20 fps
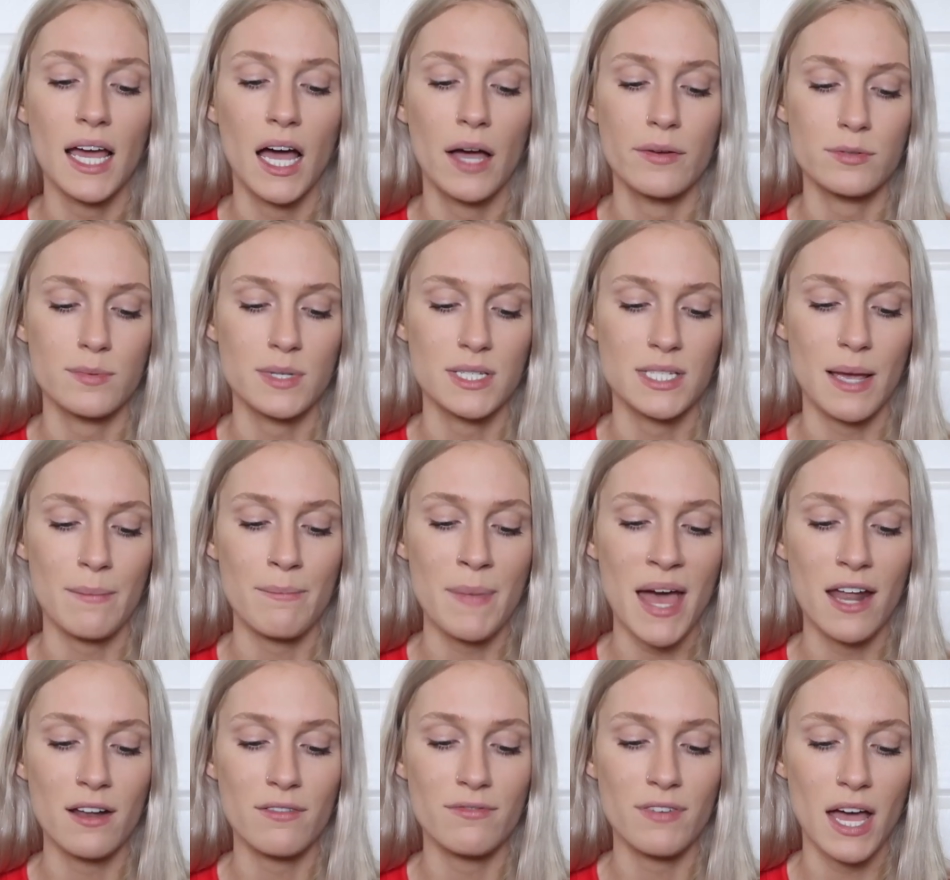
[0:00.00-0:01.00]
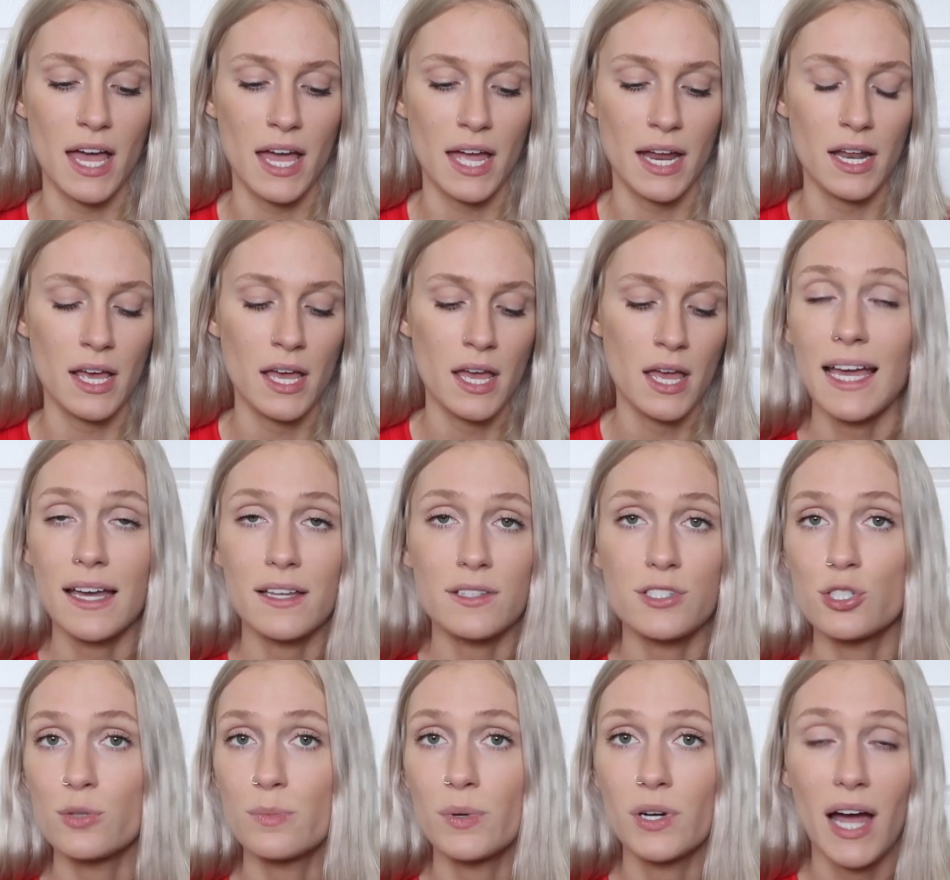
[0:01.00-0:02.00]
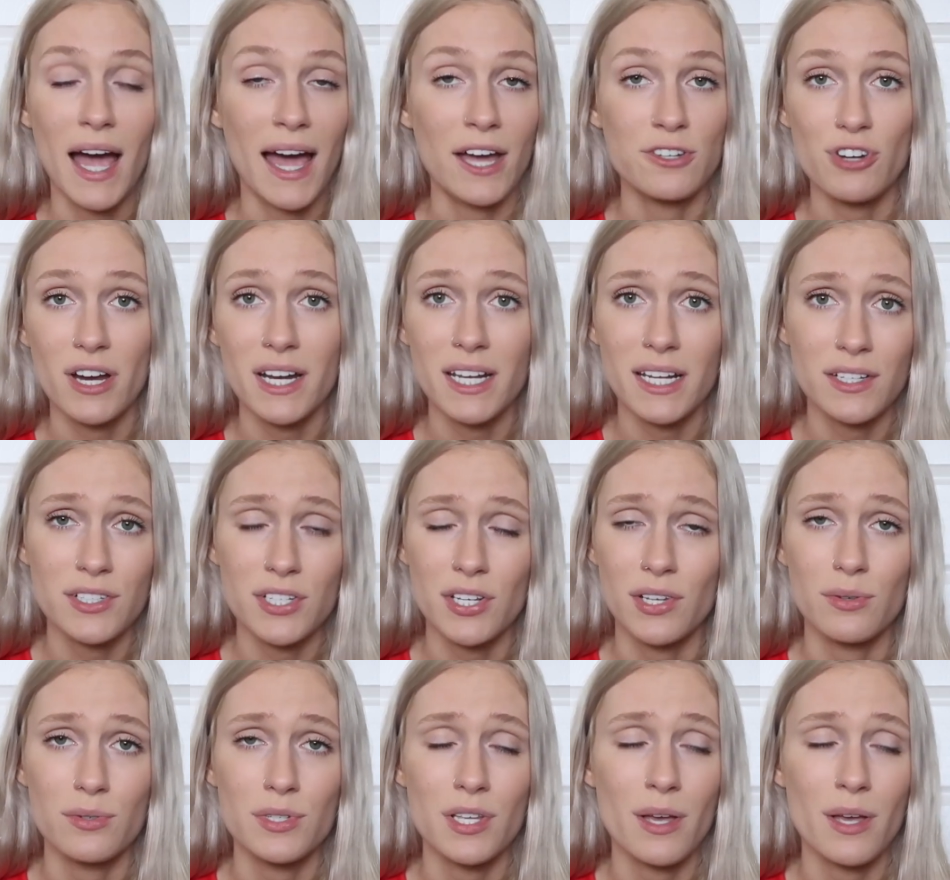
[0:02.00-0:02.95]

It helps me stay mattified. Yeah, it's super hydrating too.